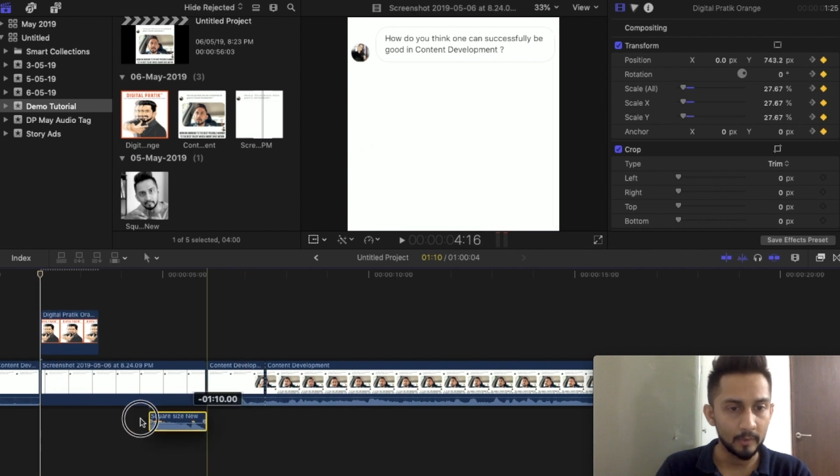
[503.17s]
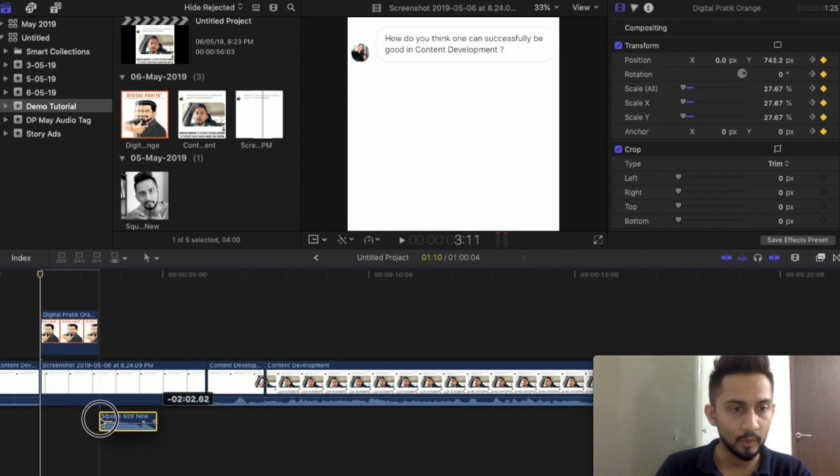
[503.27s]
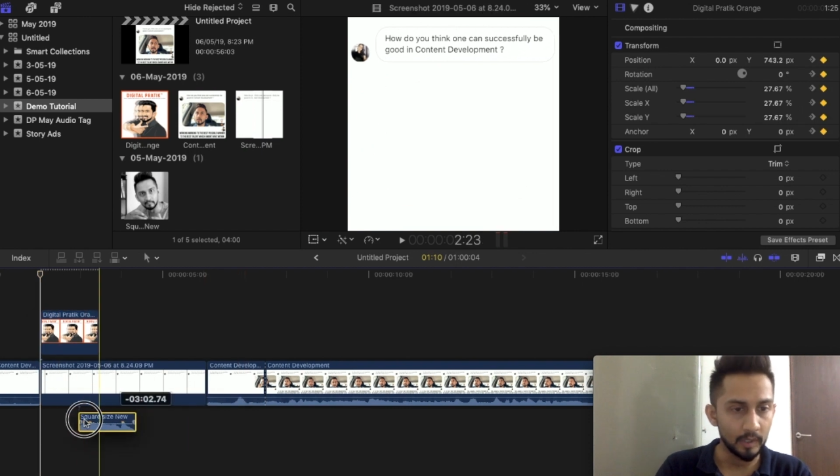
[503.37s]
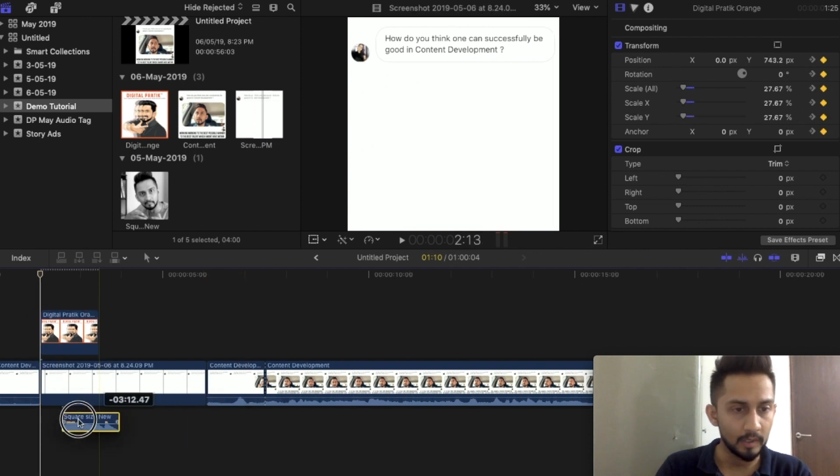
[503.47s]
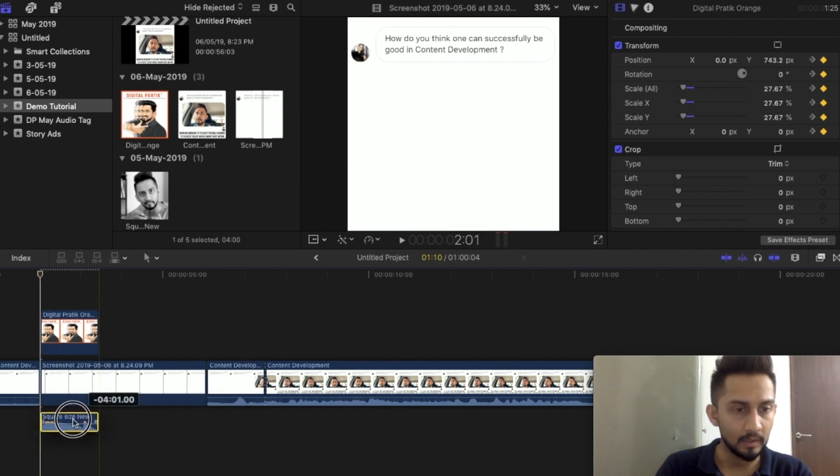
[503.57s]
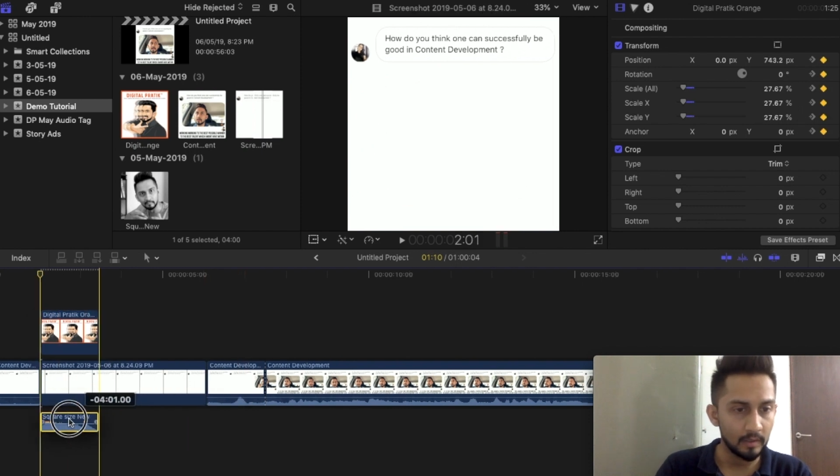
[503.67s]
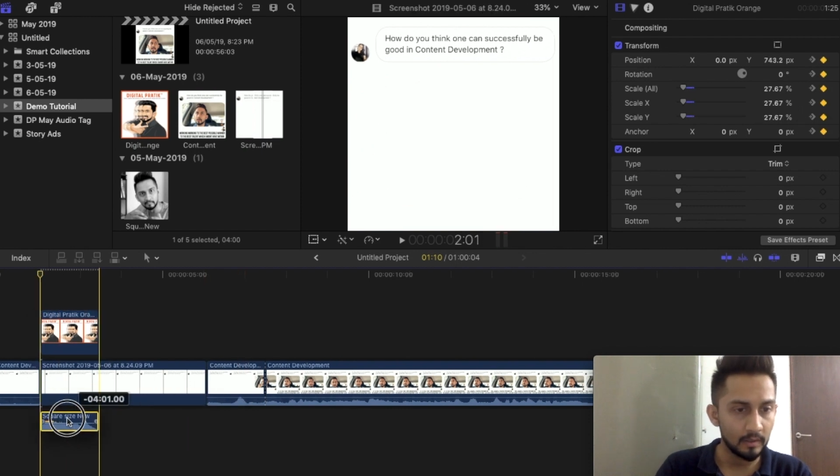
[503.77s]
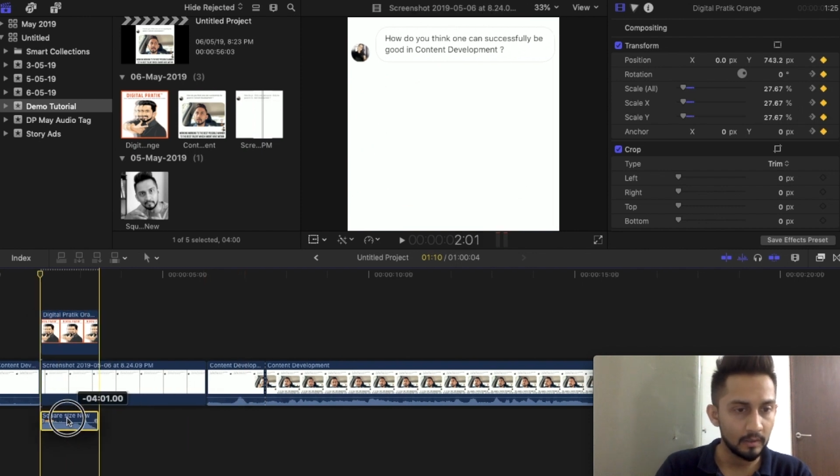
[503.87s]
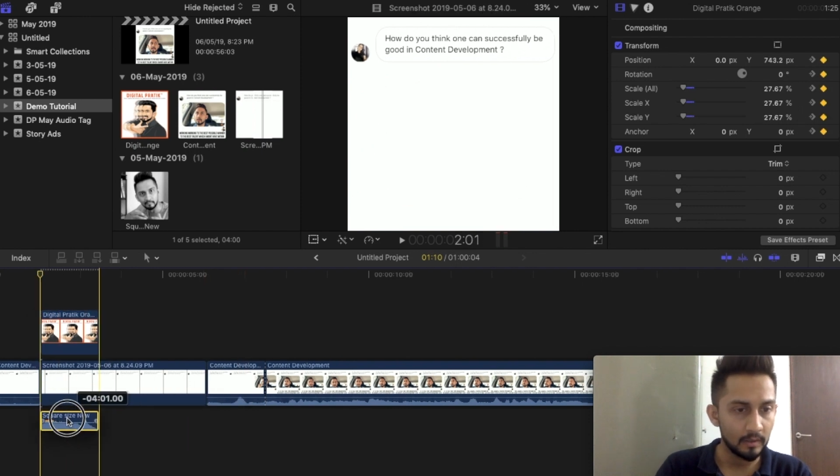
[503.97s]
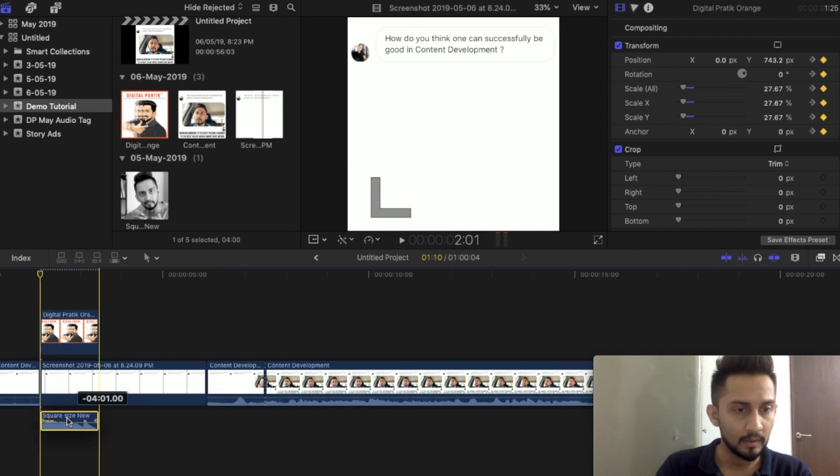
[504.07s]
Keep it over here,
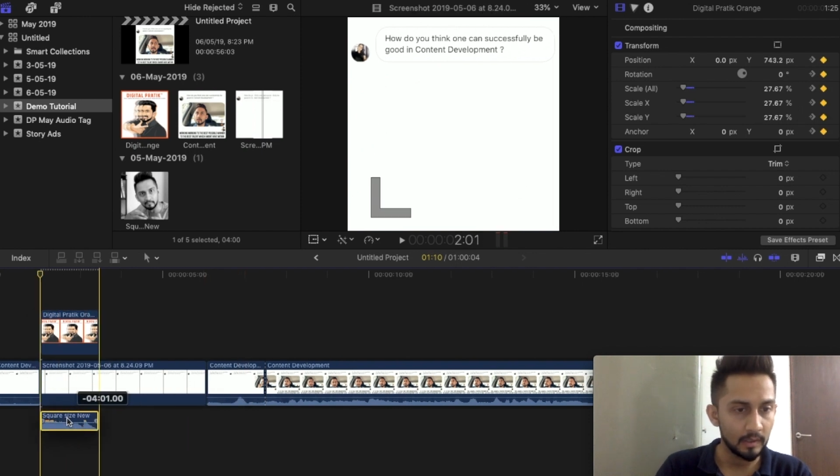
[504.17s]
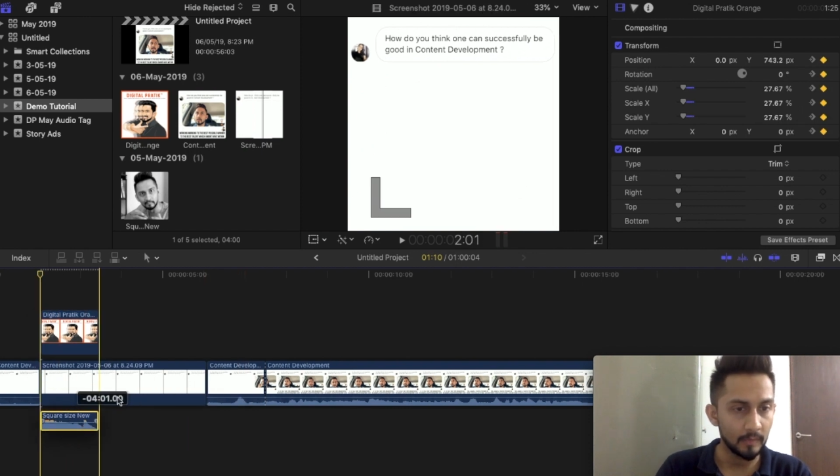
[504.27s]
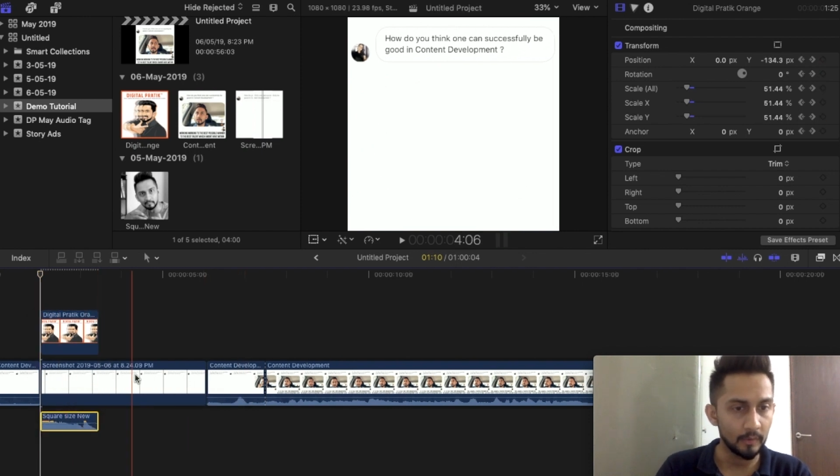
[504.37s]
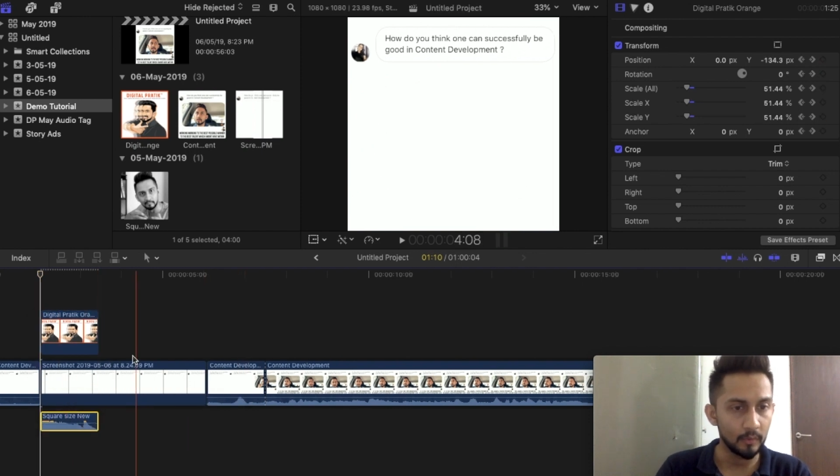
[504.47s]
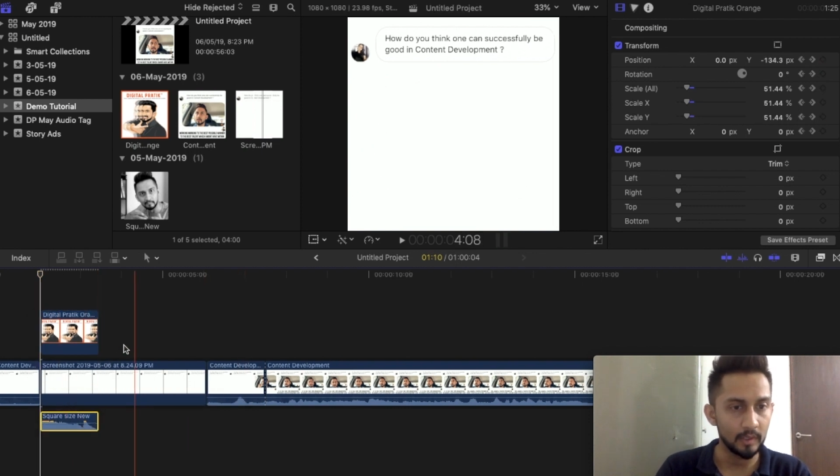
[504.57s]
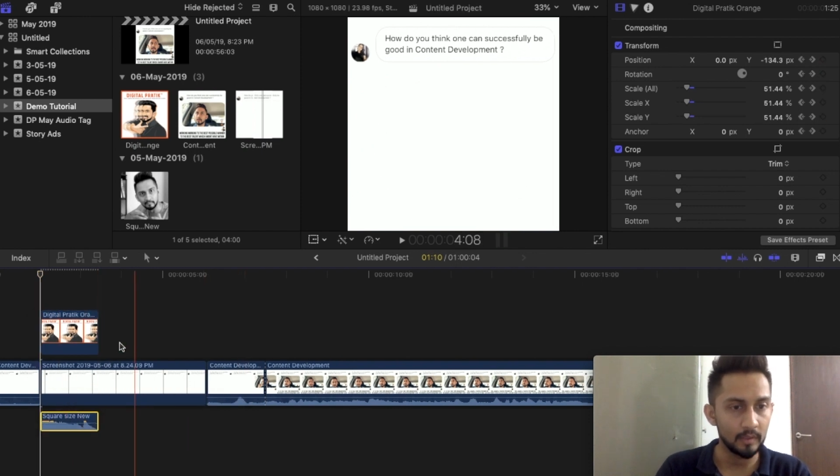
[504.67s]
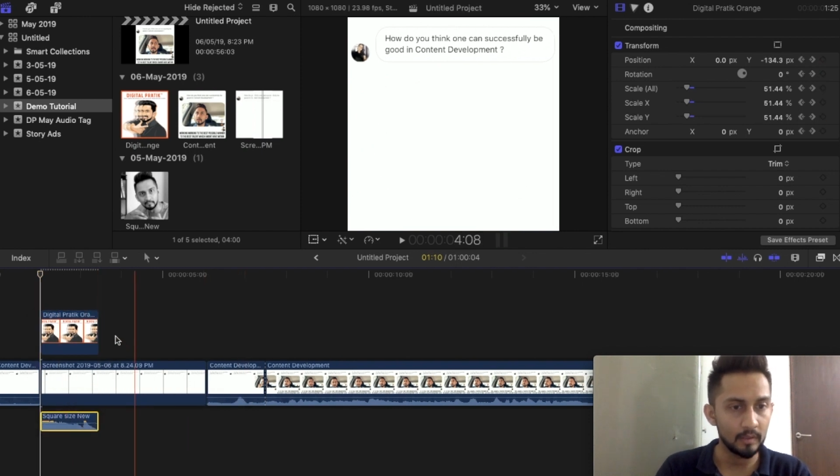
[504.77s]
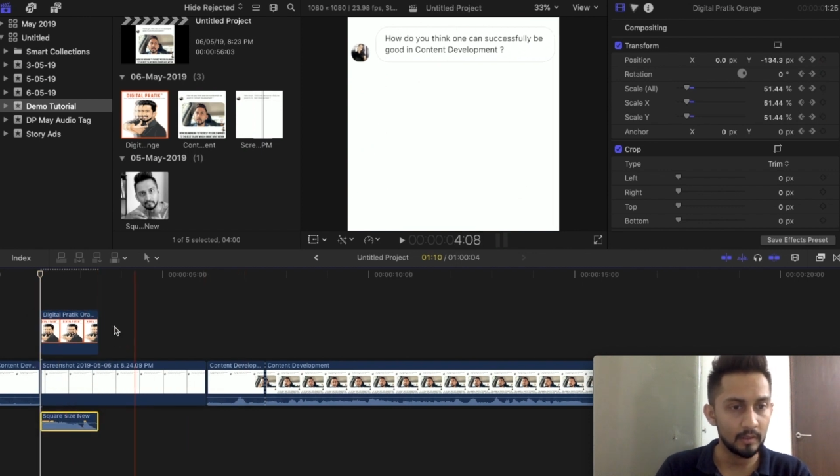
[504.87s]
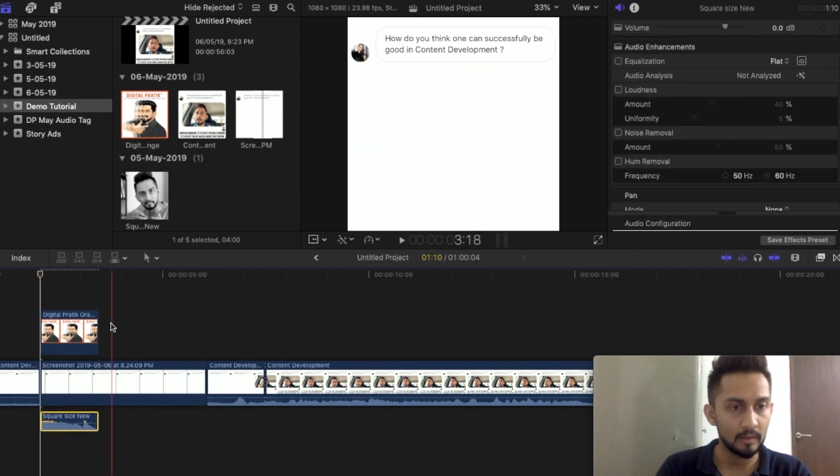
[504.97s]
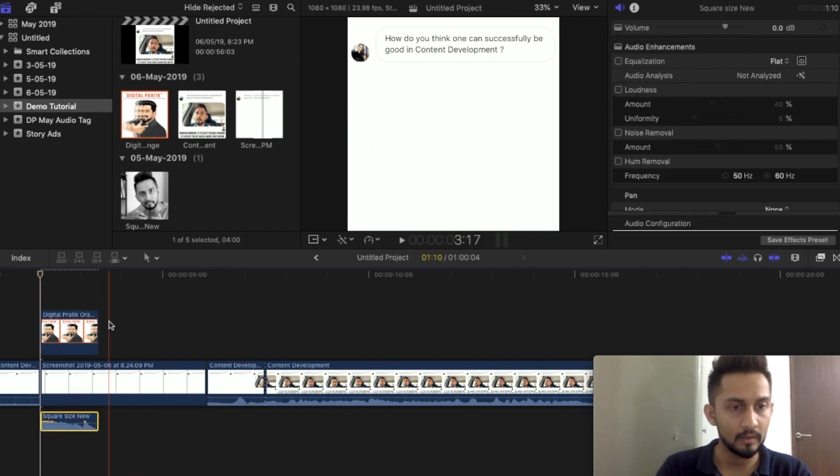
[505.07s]
keep it over
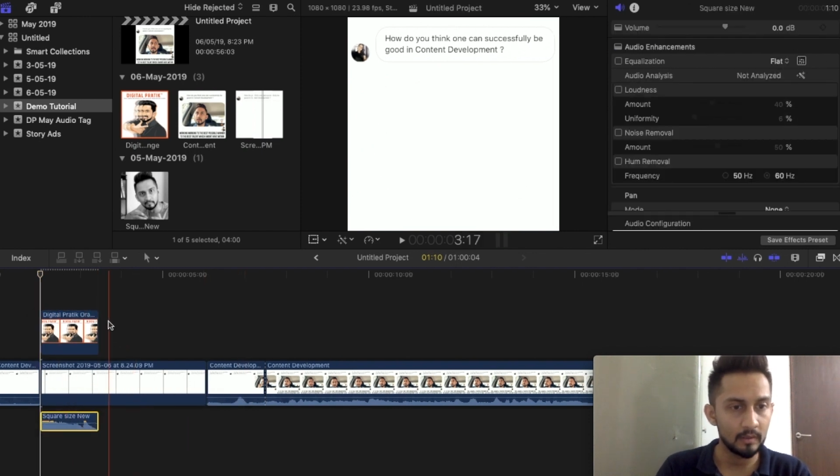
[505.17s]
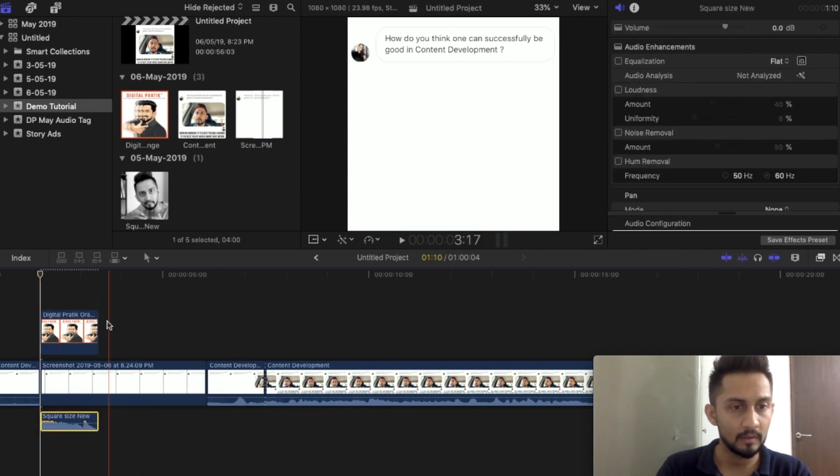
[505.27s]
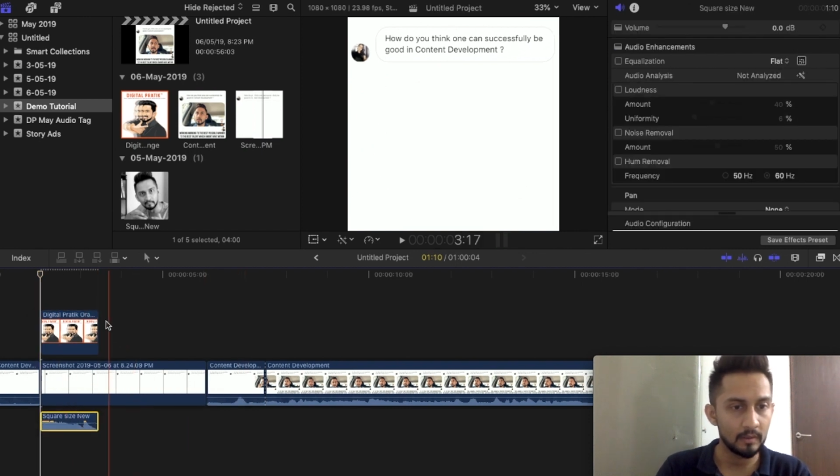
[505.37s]
here.